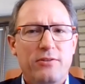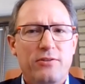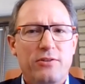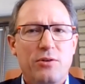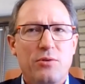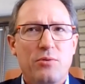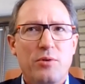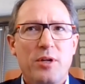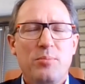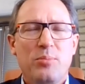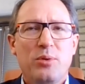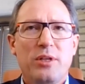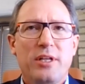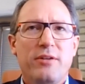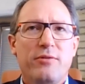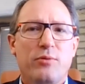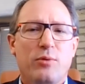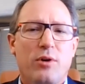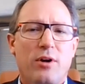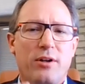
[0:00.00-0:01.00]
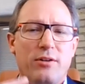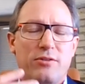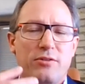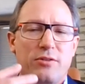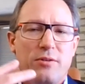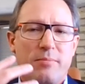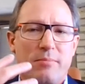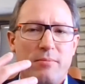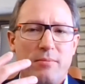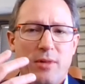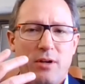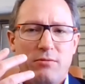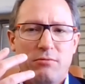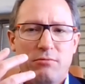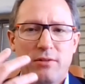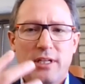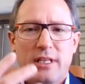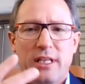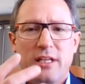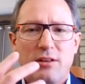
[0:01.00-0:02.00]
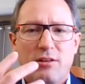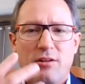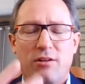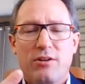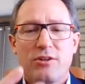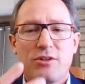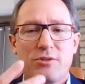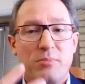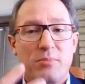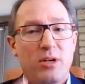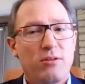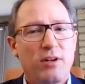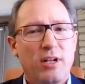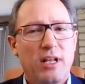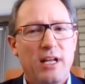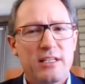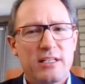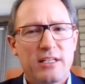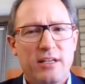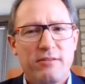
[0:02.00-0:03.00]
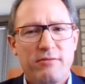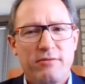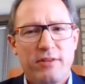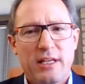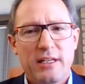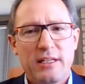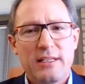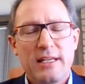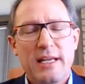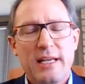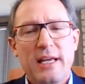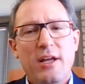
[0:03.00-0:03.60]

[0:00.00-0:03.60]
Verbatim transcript: So we believe we're onto a, a really large mineralizing event.